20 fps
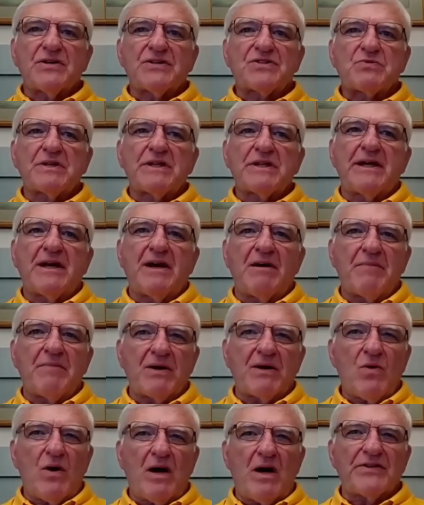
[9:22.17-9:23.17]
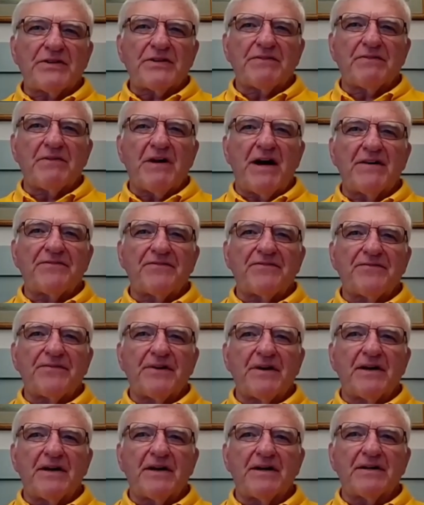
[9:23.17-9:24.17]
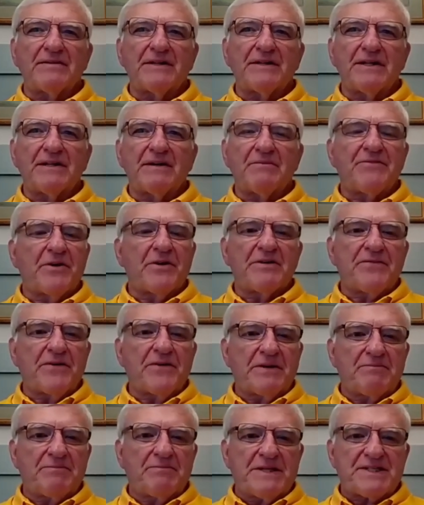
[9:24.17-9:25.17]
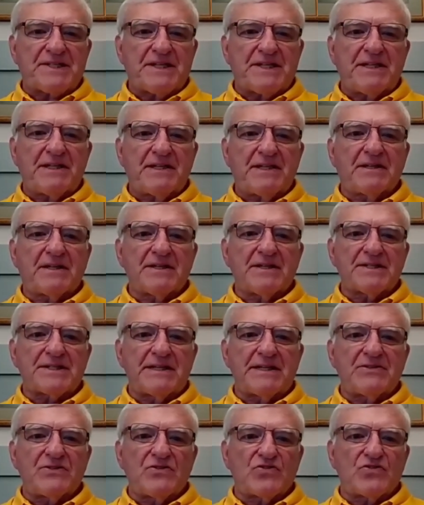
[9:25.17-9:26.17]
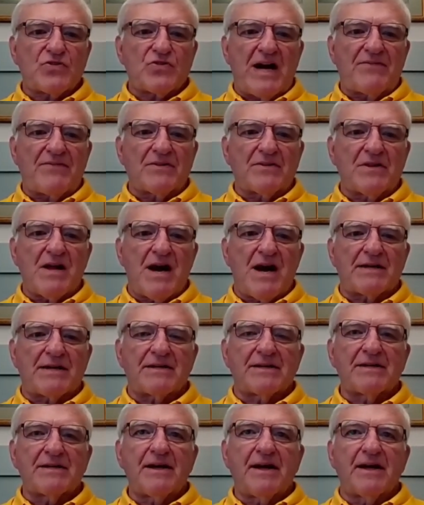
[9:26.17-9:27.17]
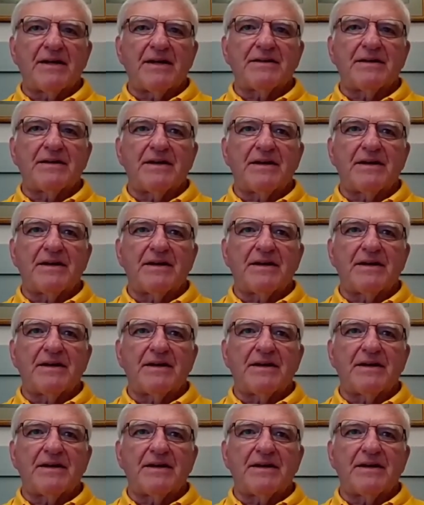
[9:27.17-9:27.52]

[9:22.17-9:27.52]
So it's really helped my quality of life. And I'm very, very busy because I do travel a lot.